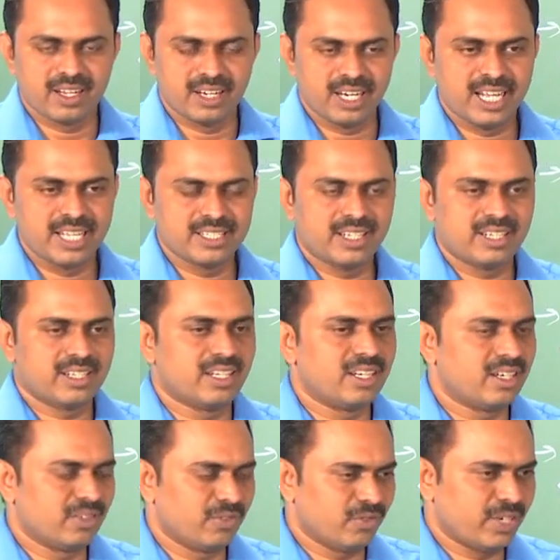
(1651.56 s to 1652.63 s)
laser
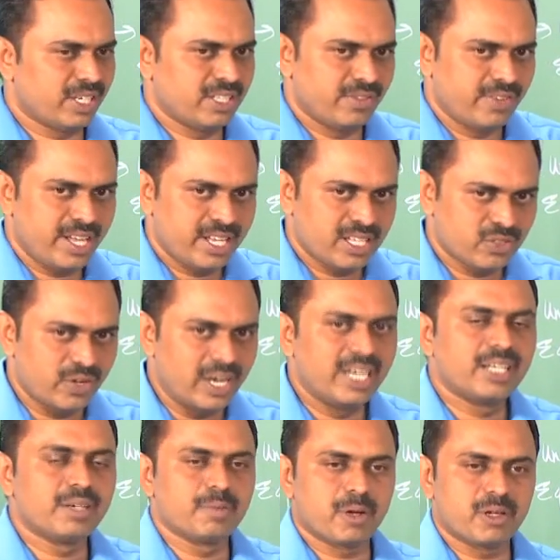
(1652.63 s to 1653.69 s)
for the various
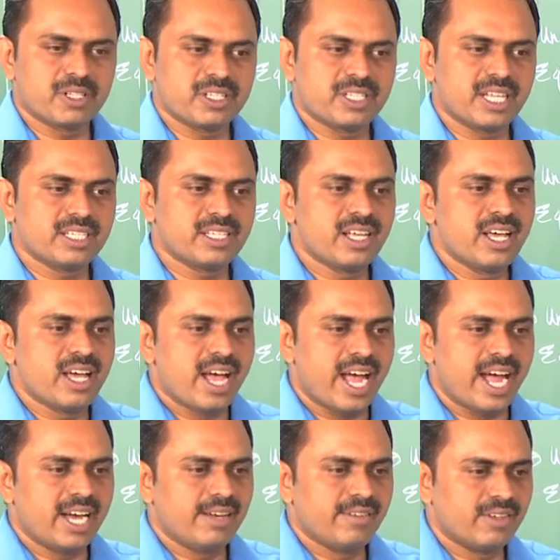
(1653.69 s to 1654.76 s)
welding processes,
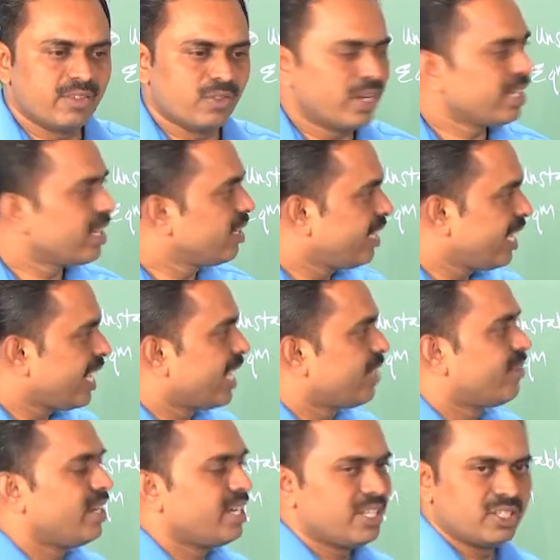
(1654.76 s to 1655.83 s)
and one can take
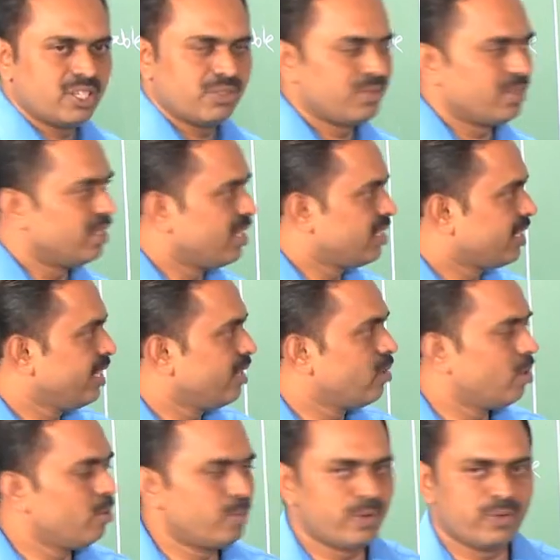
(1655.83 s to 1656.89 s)
advantage of this
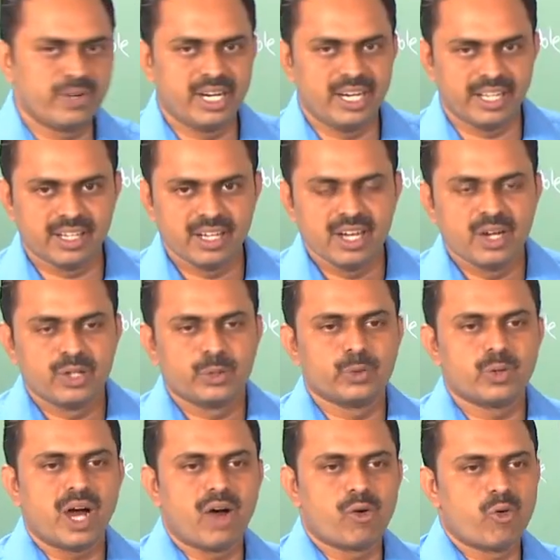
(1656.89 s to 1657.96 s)
keyhole mode welding
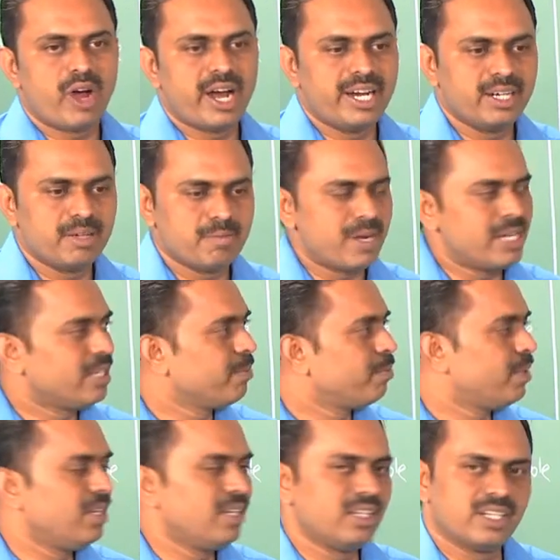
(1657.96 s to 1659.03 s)
to avoid
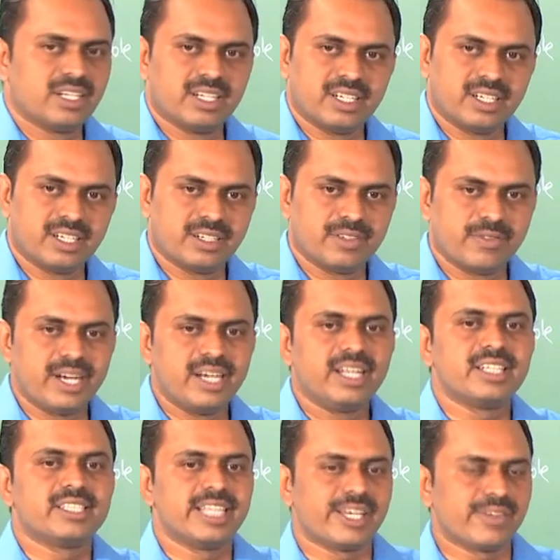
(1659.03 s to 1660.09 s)
multiple
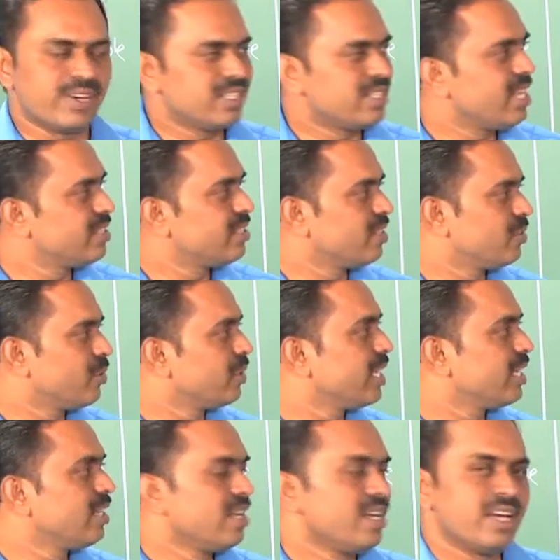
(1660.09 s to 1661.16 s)
welding sequences, so
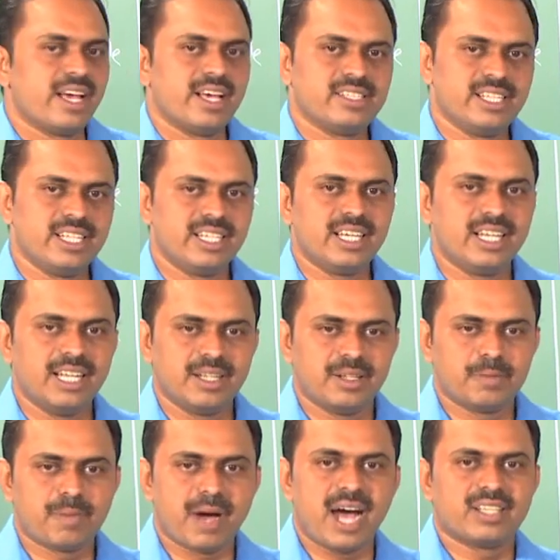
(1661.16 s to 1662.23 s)
that a single
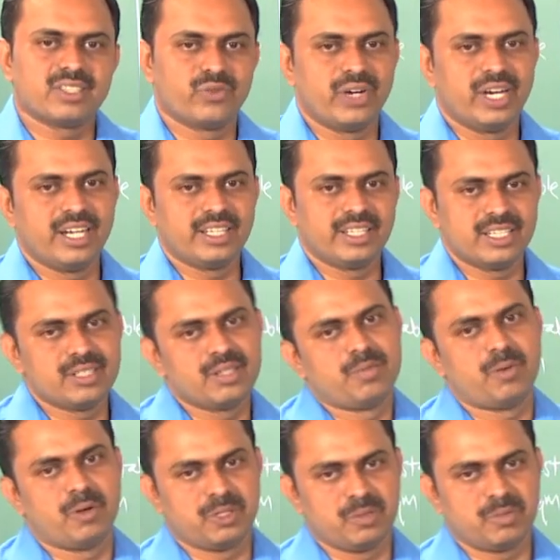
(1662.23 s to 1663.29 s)
pass welding is
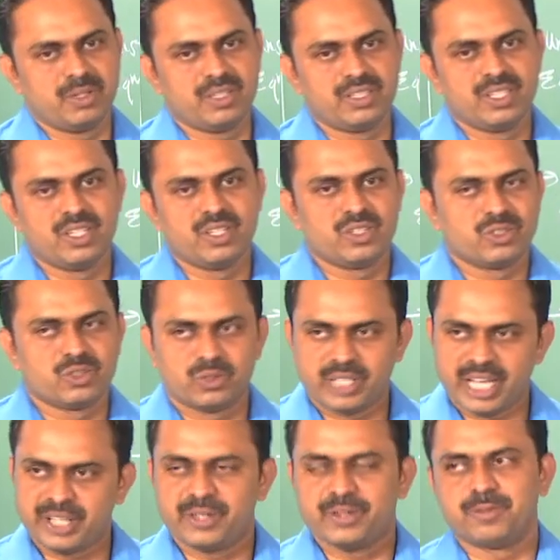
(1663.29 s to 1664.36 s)
possible. So,
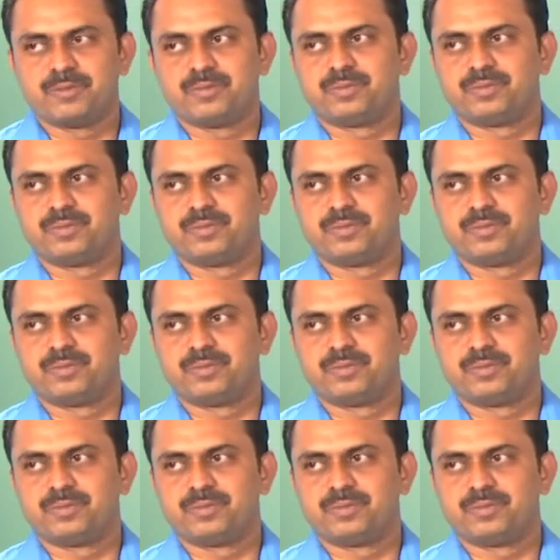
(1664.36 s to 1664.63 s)
thank you.